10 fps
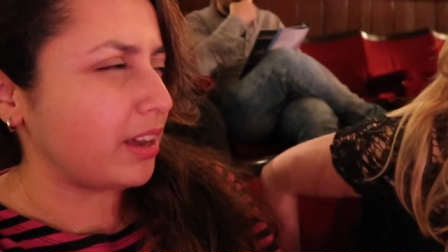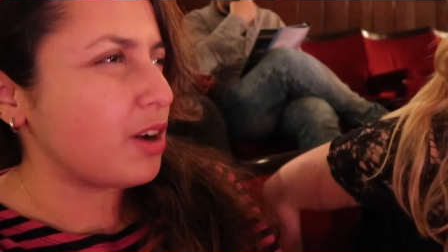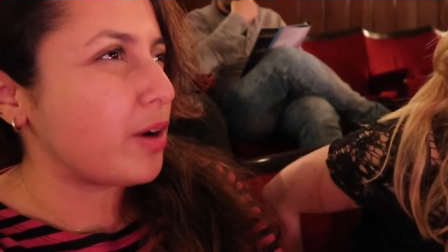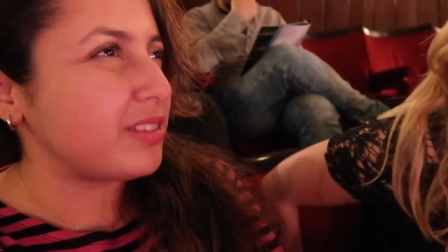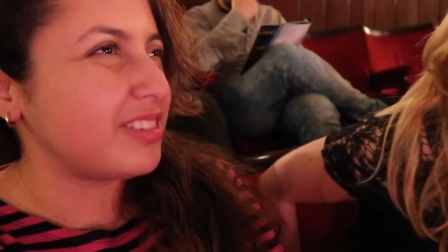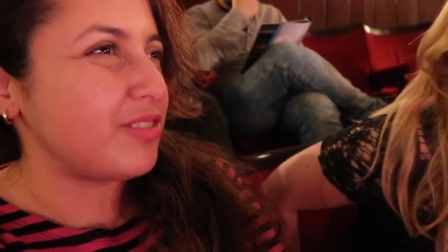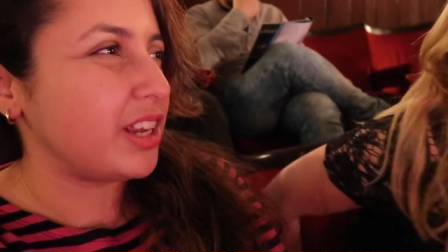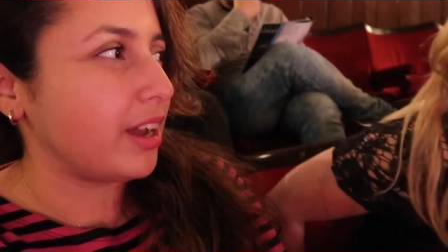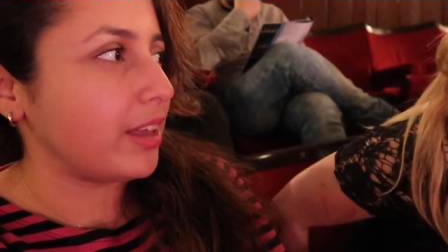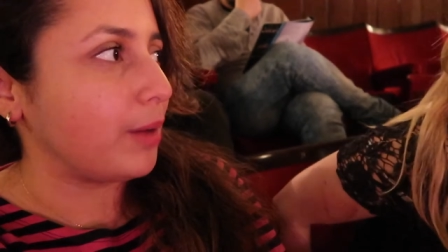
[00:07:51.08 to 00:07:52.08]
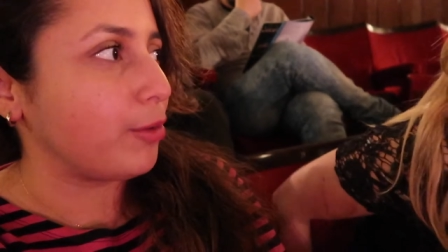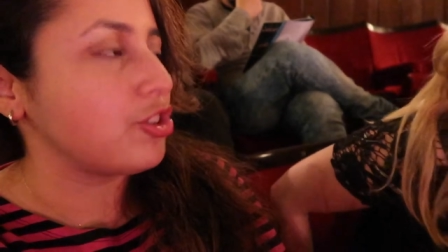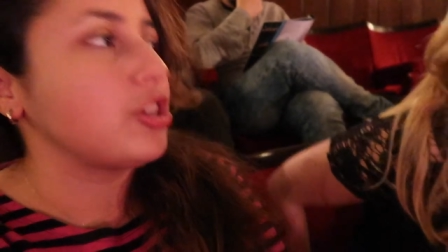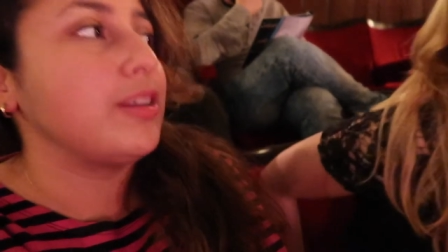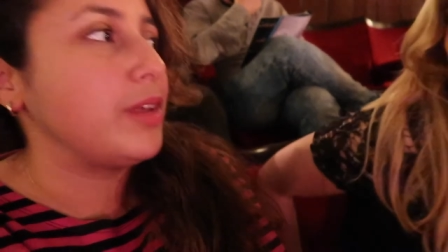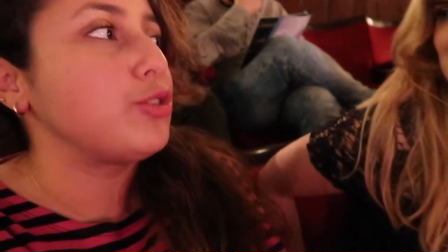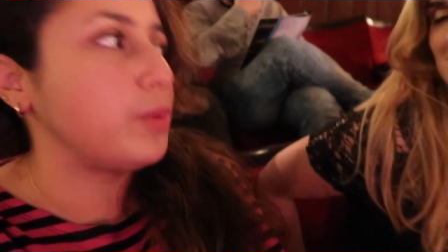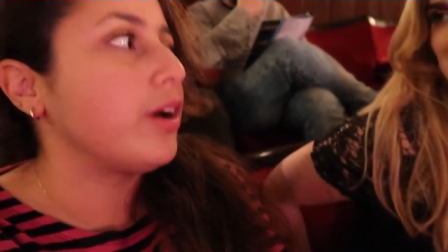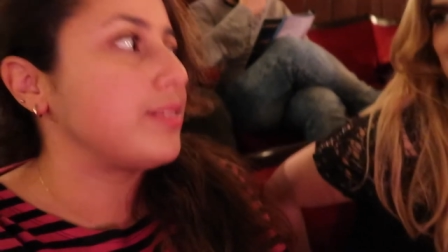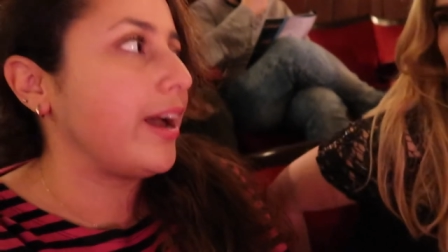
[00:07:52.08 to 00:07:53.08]
like, oh, I didn't really like it that much, and it was
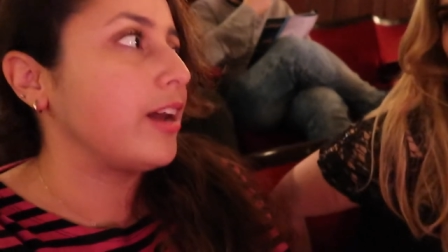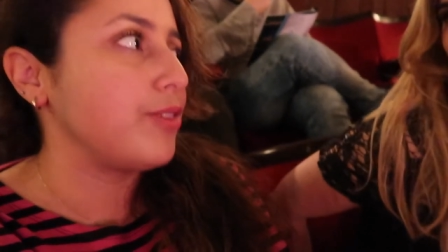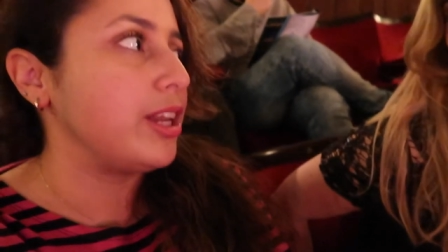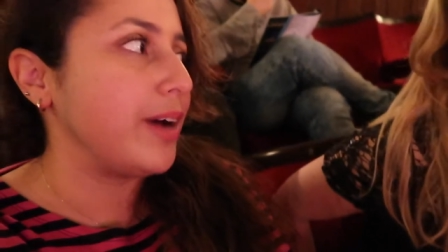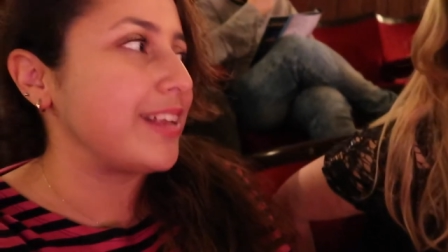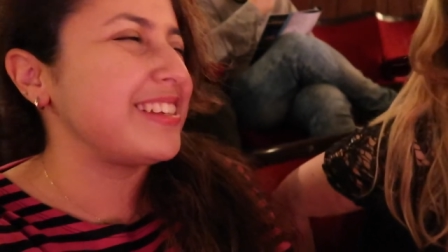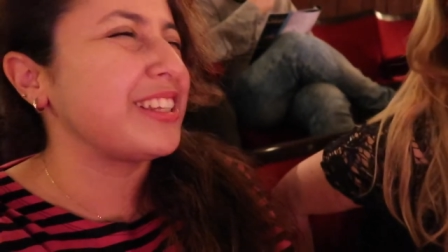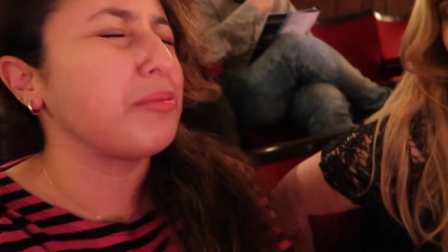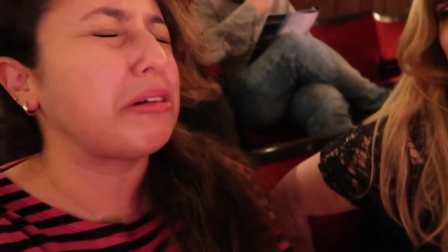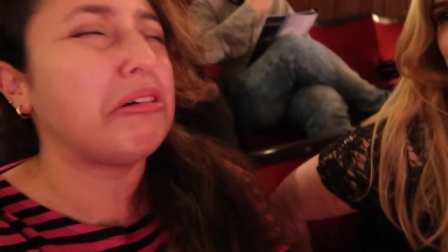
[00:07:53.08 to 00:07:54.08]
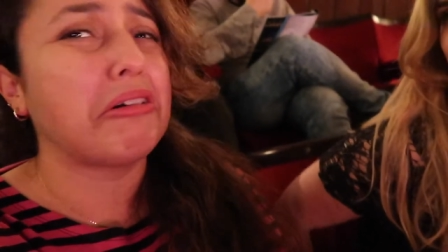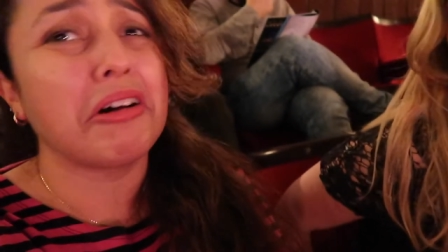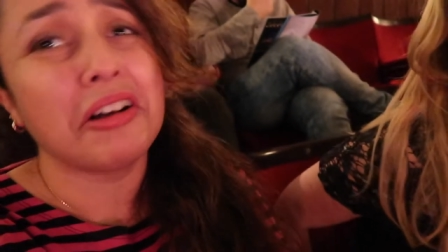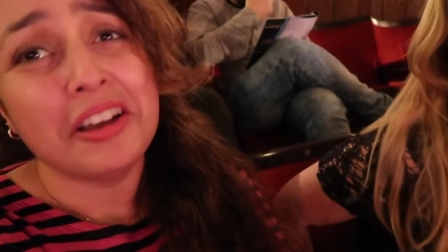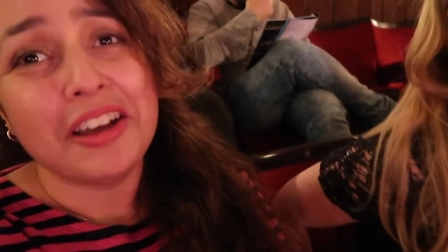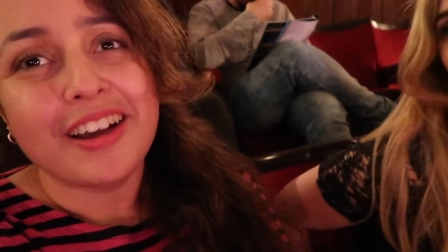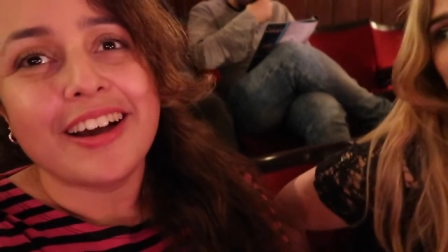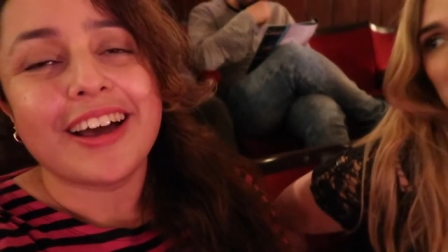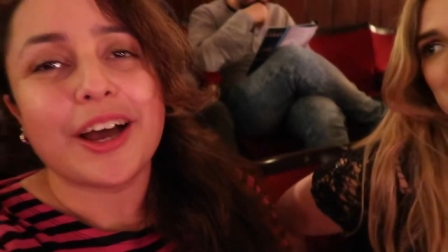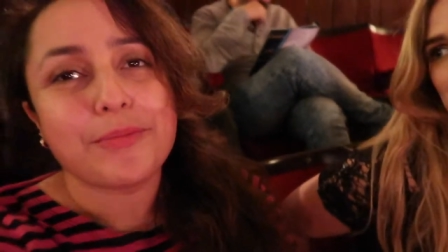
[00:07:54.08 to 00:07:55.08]
because they had a really bad seat, and I'm like, oh. No.
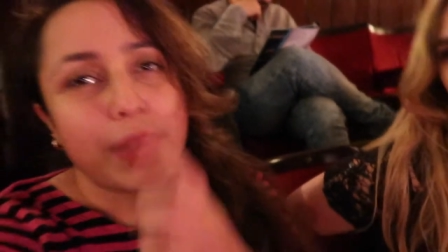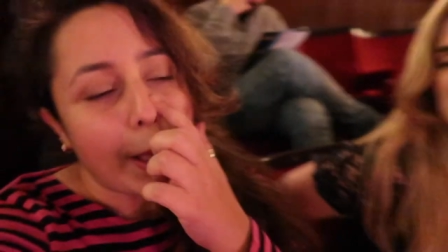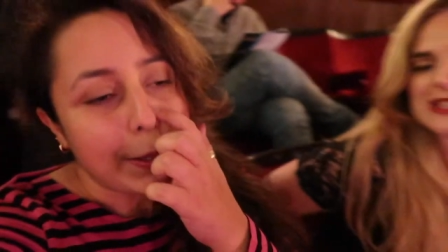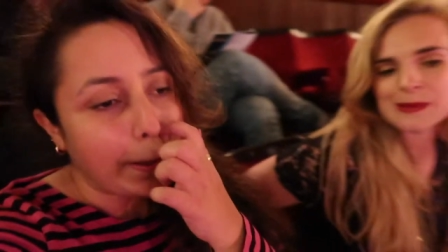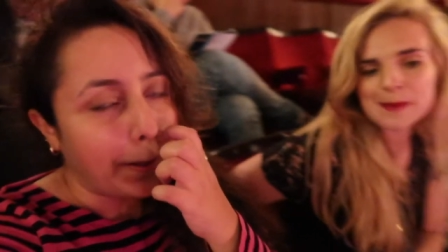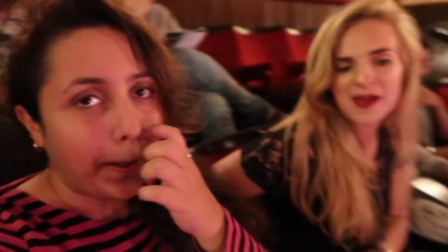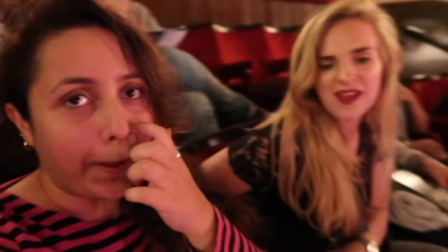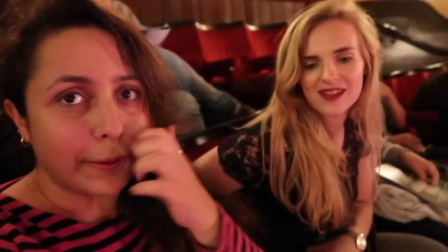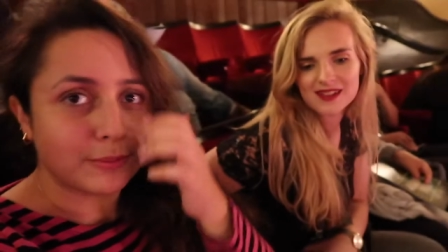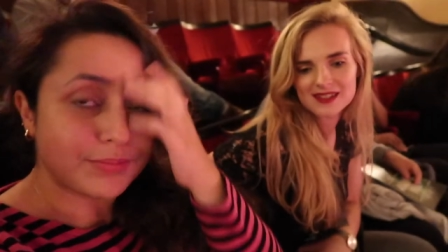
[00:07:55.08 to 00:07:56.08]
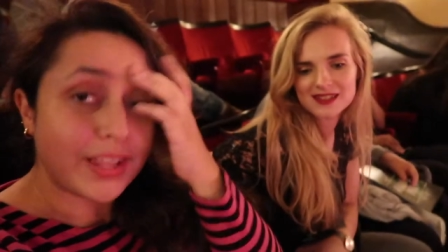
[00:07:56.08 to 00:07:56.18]
You need to be immersed.